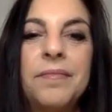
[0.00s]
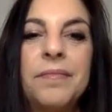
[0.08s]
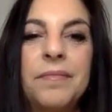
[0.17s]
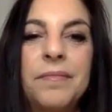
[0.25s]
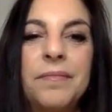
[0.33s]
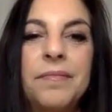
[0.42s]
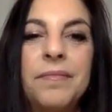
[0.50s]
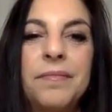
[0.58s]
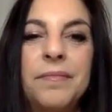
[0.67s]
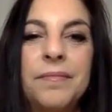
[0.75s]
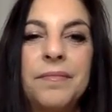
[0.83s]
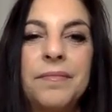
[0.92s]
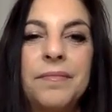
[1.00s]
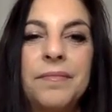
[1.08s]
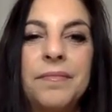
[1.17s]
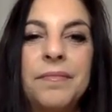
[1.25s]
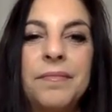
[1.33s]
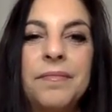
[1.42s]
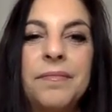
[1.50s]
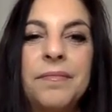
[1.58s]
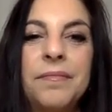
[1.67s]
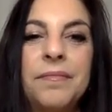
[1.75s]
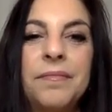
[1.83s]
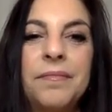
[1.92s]

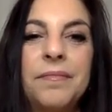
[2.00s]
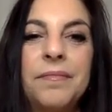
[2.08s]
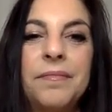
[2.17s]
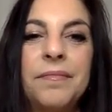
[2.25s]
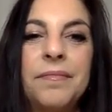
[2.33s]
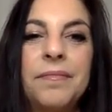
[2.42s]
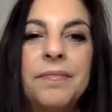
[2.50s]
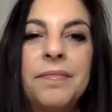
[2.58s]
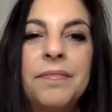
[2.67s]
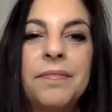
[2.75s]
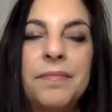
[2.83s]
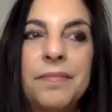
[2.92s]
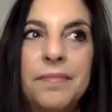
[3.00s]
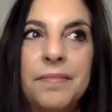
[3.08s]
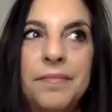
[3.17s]
(not speaking)